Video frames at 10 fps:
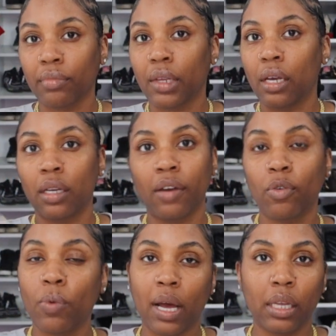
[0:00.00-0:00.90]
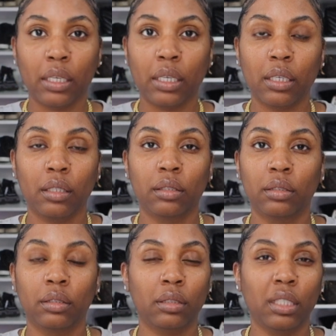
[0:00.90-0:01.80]
another wallet
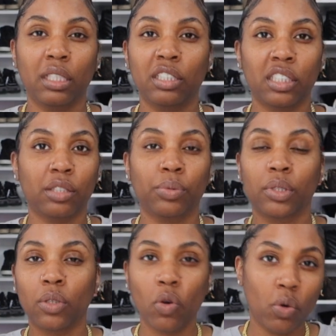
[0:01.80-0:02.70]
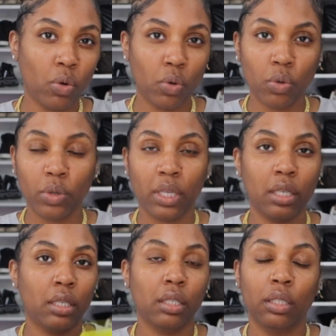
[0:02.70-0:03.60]
and it just was old
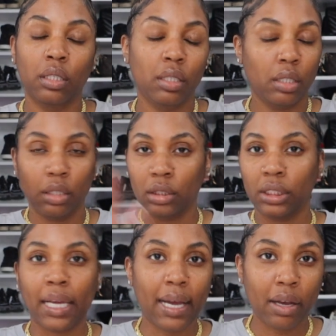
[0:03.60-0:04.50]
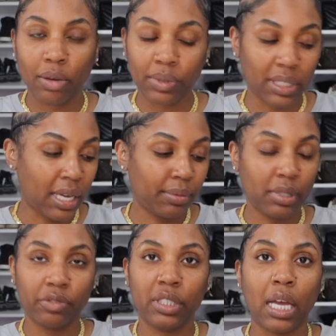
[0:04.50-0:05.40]
and child, it was time
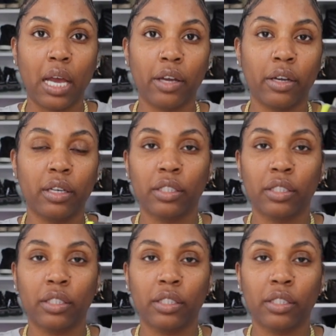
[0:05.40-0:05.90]
to retire her.